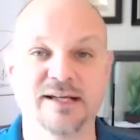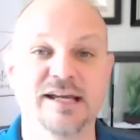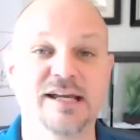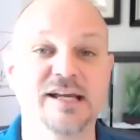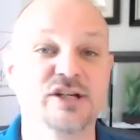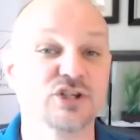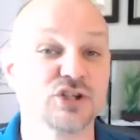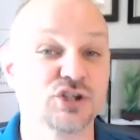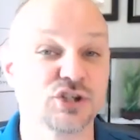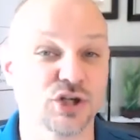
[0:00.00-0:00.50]

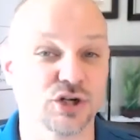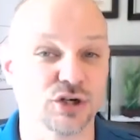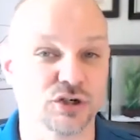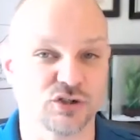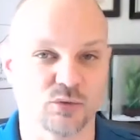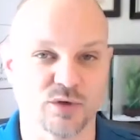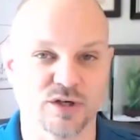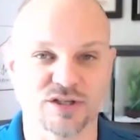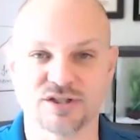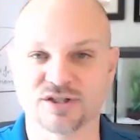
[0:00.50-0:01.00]

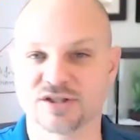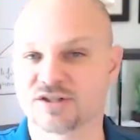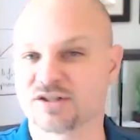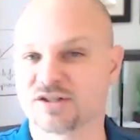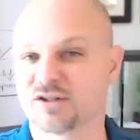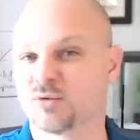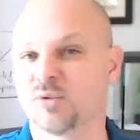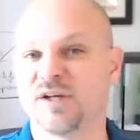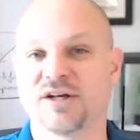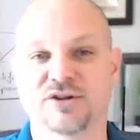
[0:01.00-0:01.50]
insurance where it's just a
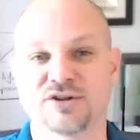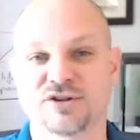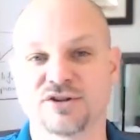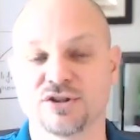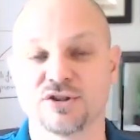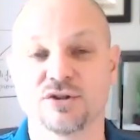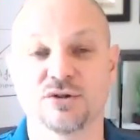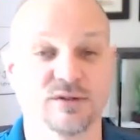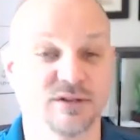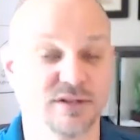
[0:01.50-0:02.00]
week or
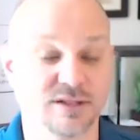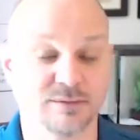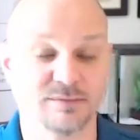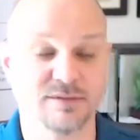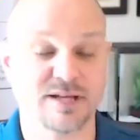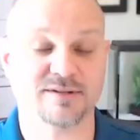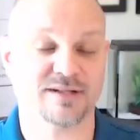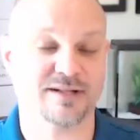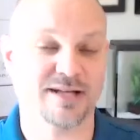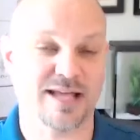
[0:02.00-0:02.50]
two, and
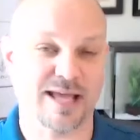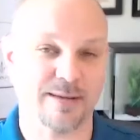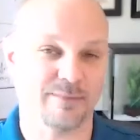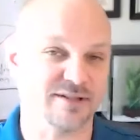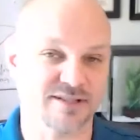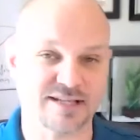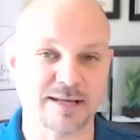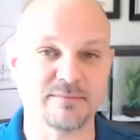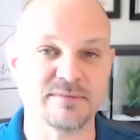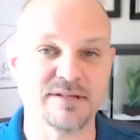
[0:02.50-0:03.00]
sometimes it can happen the
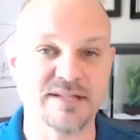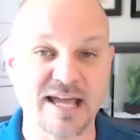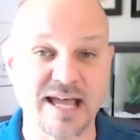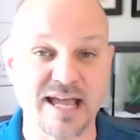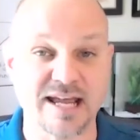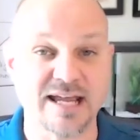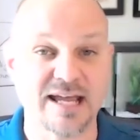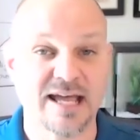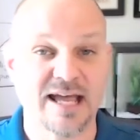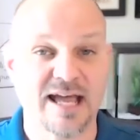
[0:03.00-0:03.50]
same
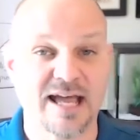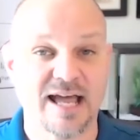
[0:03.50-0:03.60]
day.